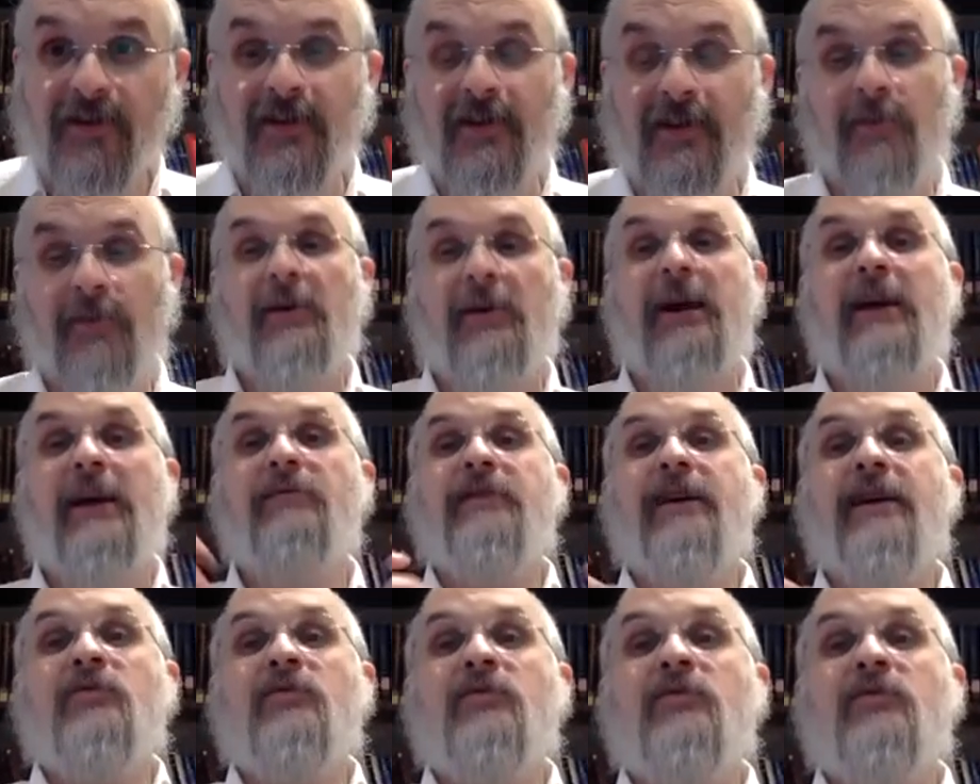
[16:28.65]
And Rav Chaim
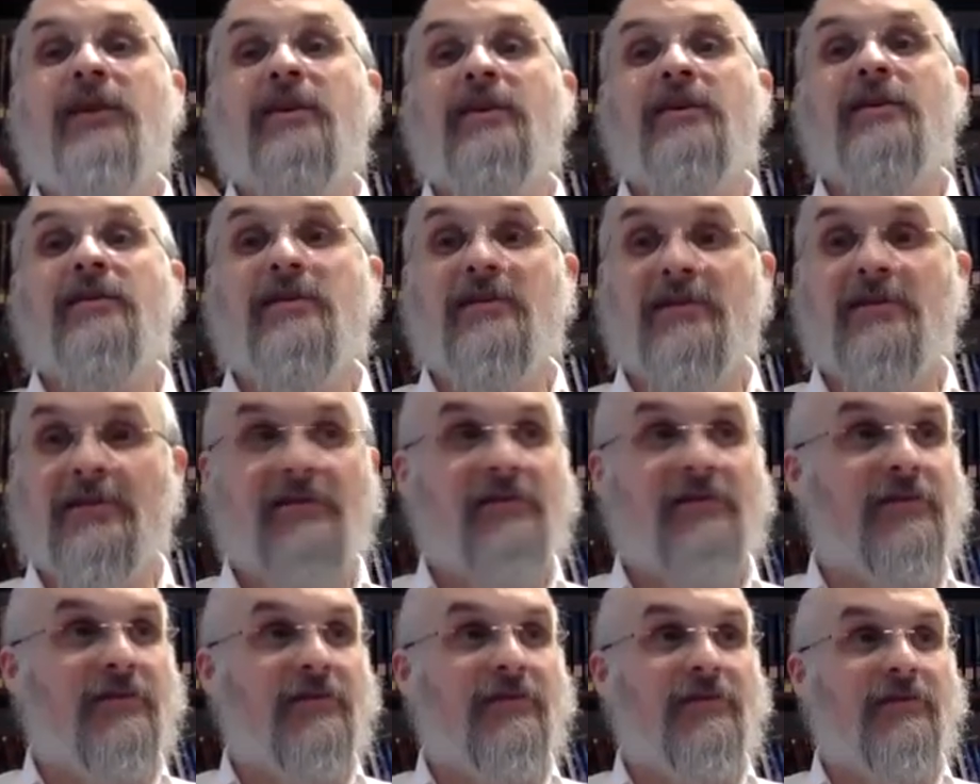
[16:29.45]
Vital is writing
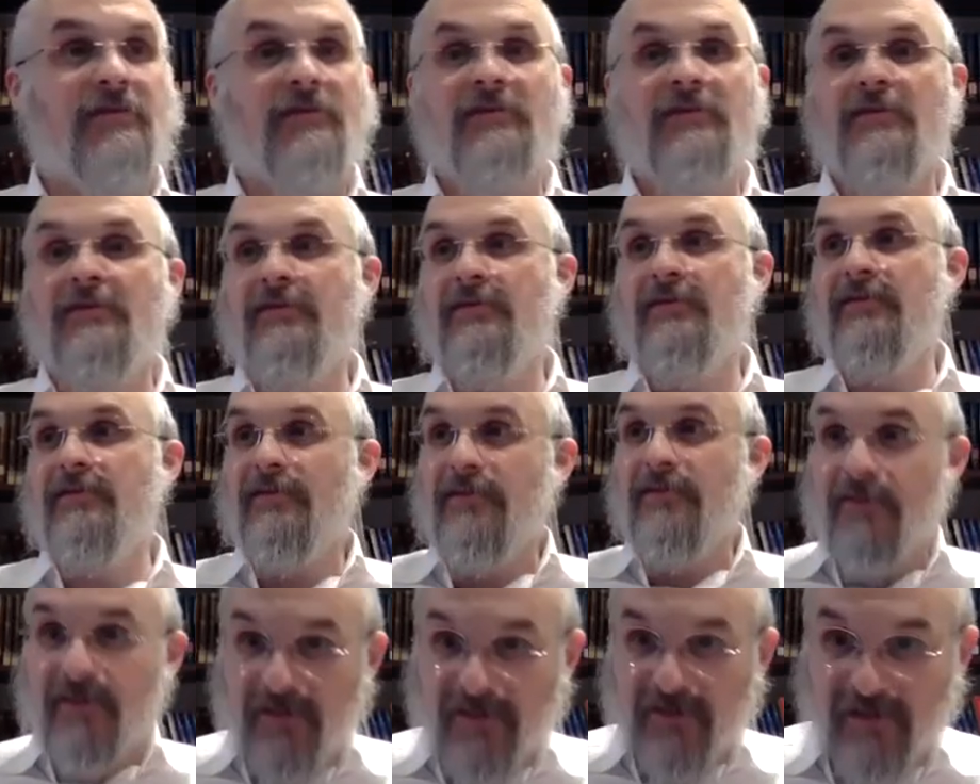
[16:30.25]
his
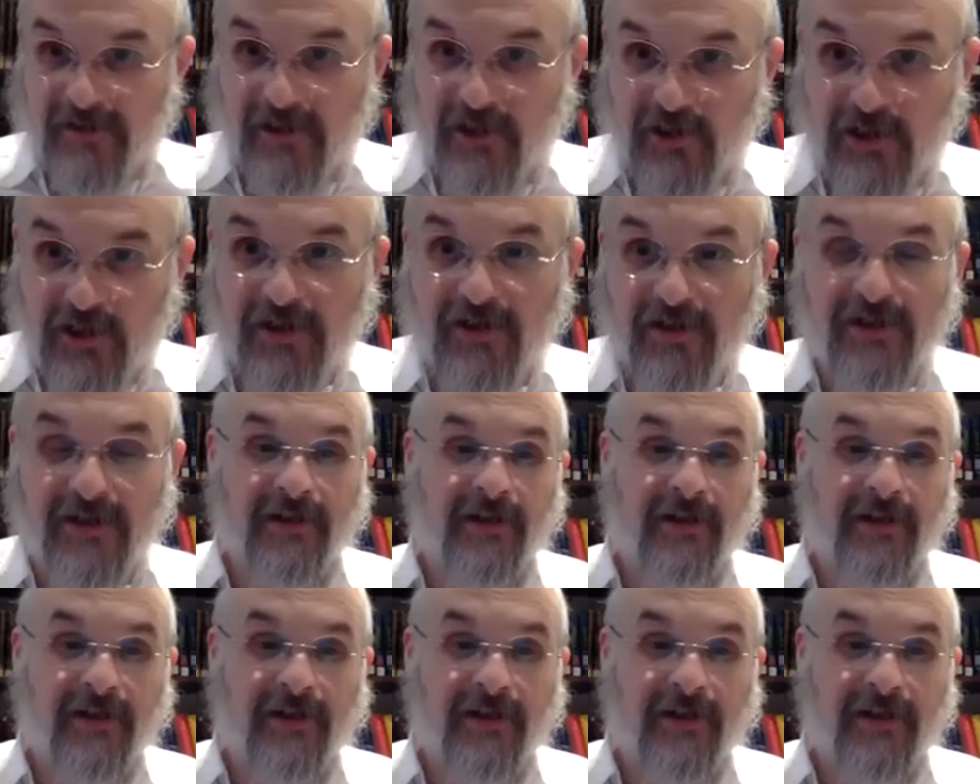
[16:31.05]
teachings,